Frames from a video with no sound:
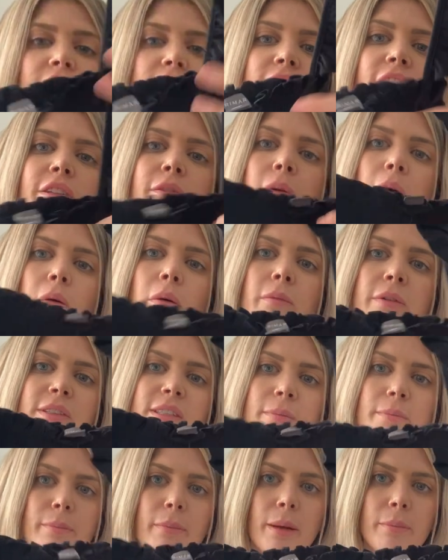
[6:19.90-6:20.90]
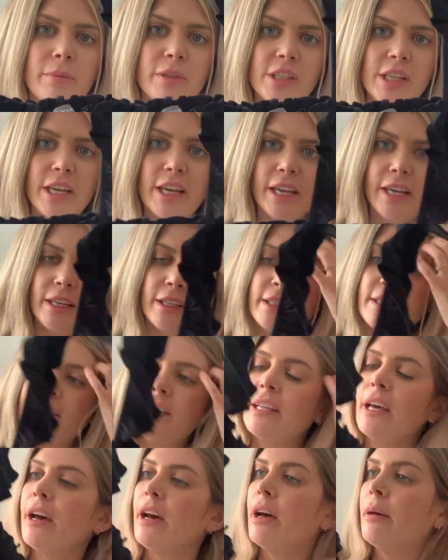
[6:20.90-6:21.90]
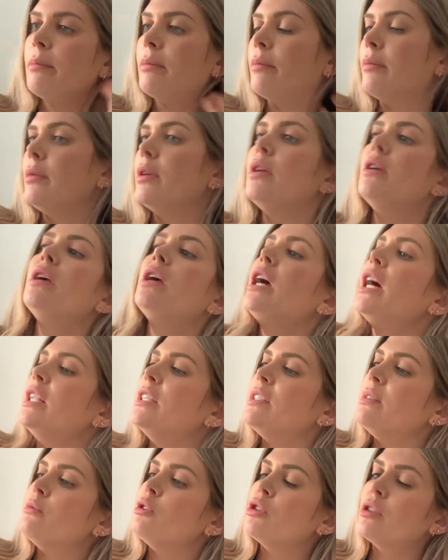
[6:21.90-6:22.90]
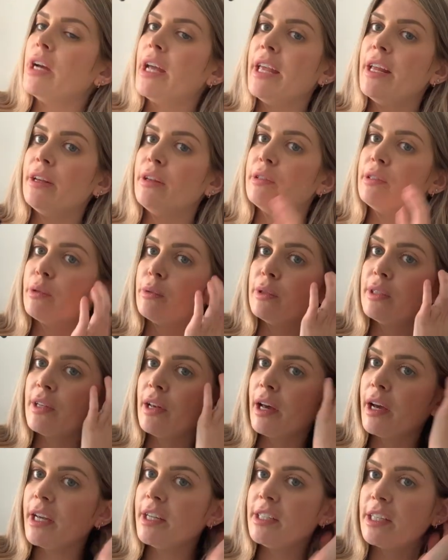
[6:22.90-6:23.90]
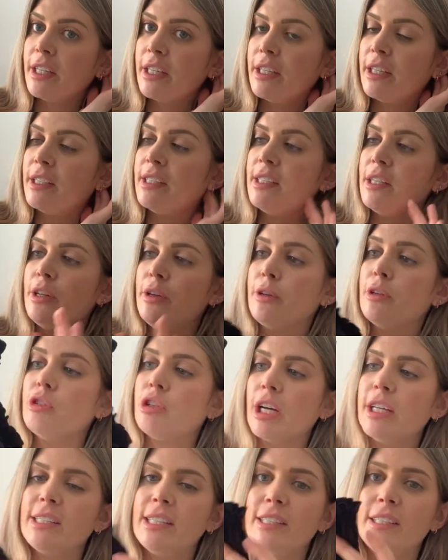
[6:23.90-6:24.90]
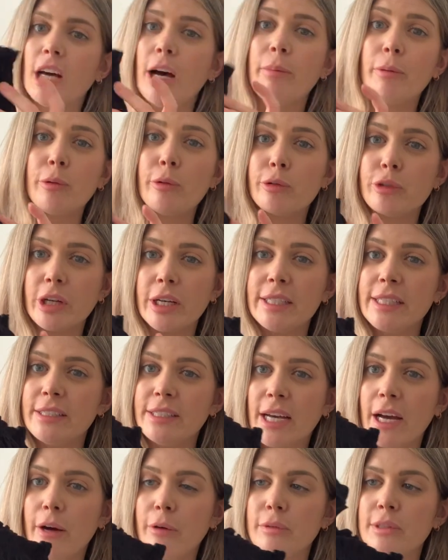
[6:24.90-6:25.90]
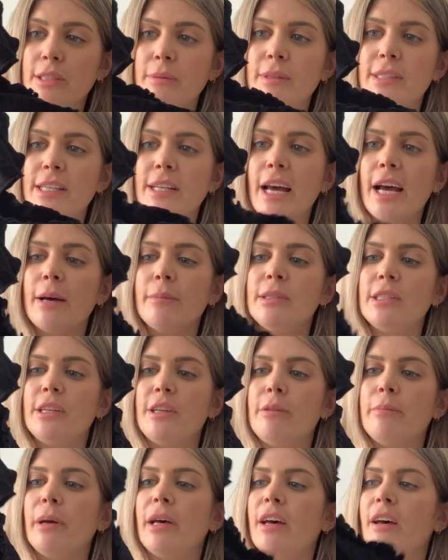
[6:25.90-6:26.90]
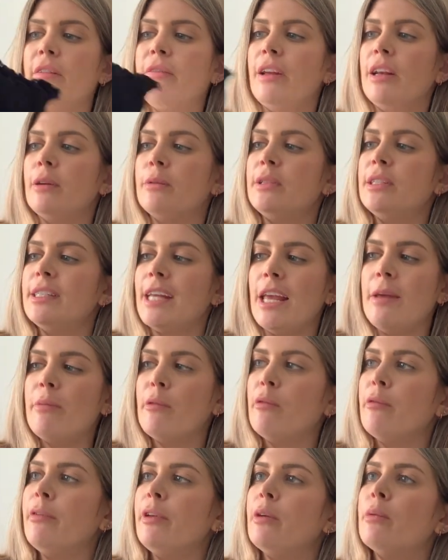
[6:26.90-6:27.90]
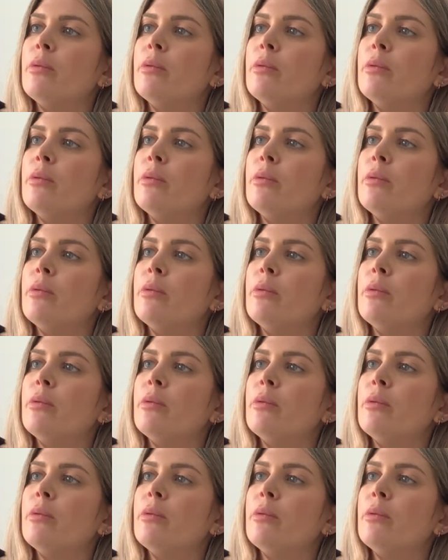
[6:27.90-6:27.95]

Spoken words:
just to throw on with some mum jeans and some trainers or sliders. You can dress this up or dress it down. So it's an absolute perfect little staple for your